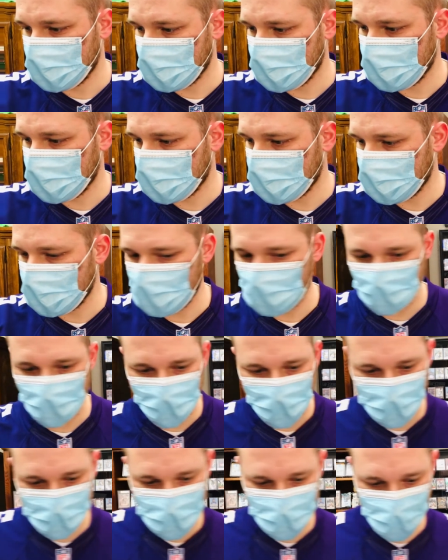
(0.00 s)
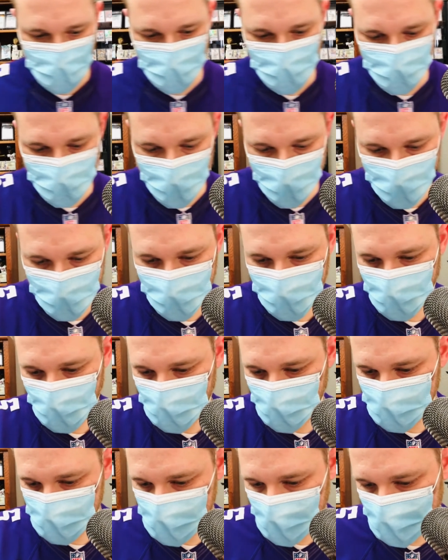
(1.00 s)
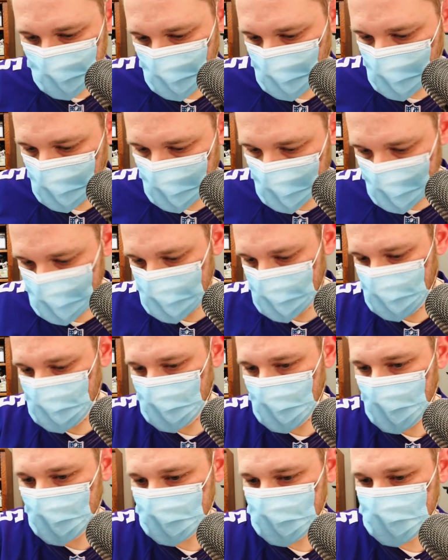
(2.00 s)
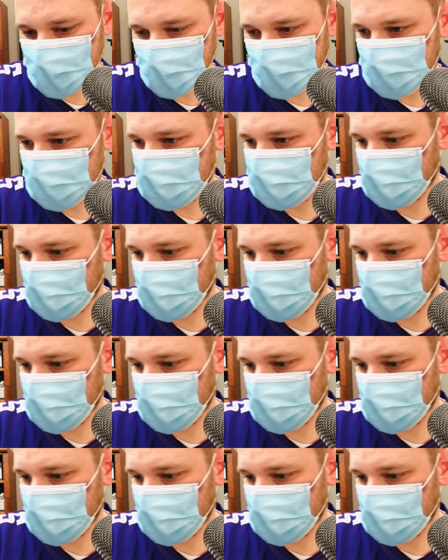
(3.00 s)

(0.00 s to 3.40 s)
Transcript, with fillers: I would assume that almost everyone has a box of